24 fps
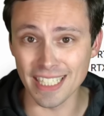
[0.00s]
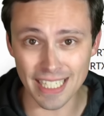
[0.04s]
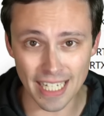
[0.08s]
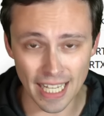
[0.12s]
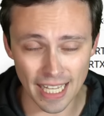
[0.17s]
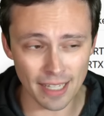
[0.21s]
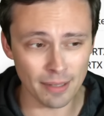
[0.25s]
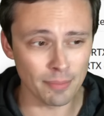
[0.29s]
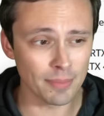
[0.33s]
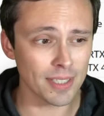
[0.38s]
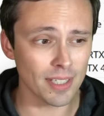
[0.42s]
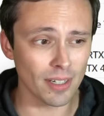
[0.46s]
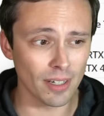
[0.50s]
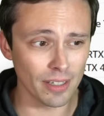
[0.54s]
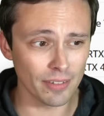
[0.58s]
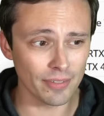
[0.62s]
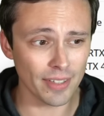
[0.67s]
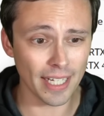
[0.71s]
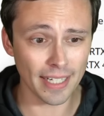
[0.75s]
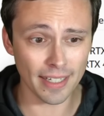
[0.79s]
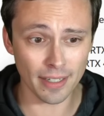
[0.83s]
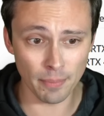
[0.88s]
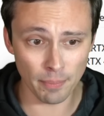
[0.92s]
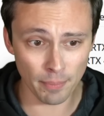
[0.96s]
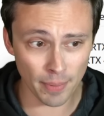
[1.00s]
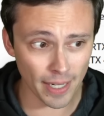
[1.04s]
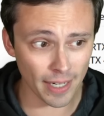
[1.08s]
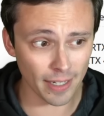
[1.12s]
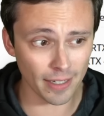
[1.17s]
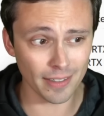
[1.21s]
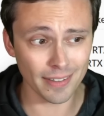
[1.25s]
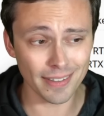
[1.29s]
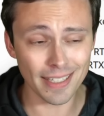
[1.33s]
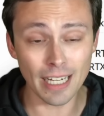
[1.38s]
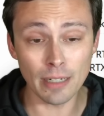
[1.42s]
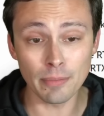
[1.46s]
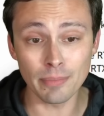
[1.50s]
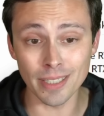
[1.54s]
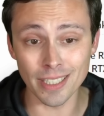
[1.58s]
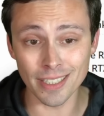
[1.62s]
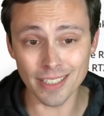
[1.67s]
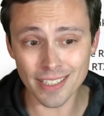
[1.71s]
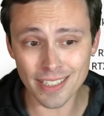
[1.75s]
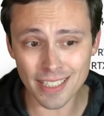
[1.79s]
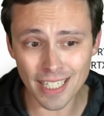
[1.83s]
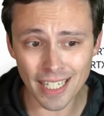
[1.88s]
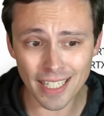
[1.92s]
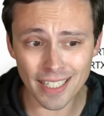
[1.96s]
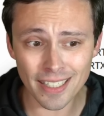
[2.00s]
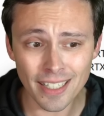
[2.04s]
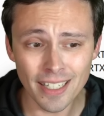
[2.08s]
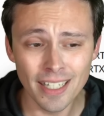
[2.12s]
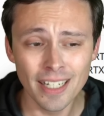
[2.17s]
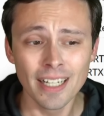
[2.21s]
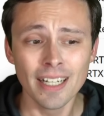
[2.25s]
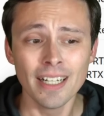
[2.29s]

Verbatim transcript: names and all of that compare. That being said,